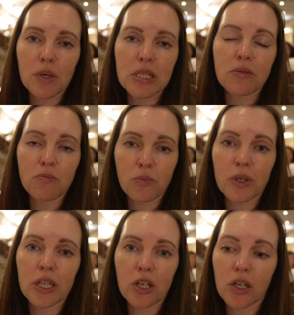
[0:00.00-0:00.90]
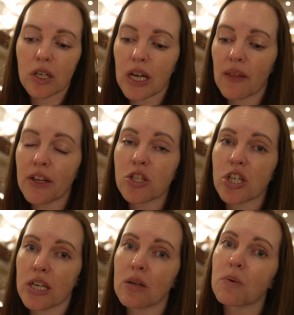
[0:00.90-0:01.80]
was really good, and the
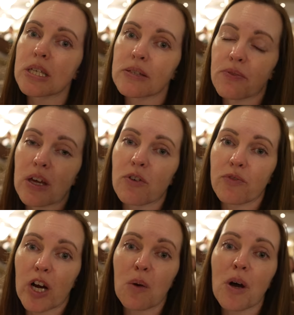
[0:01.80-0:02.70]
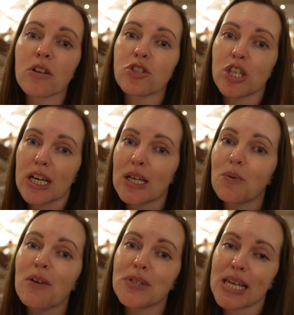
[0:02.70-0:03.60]
chicken was flavored very well. Chicken,
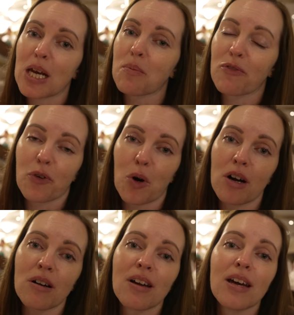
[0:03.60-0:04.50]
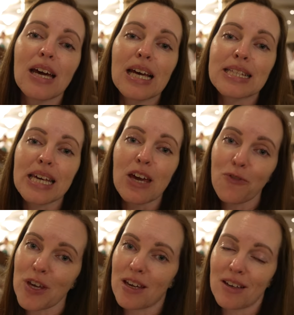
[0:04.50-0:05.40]
we've said it before, it's
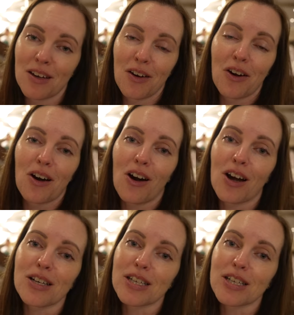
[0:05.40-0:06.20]
iffy on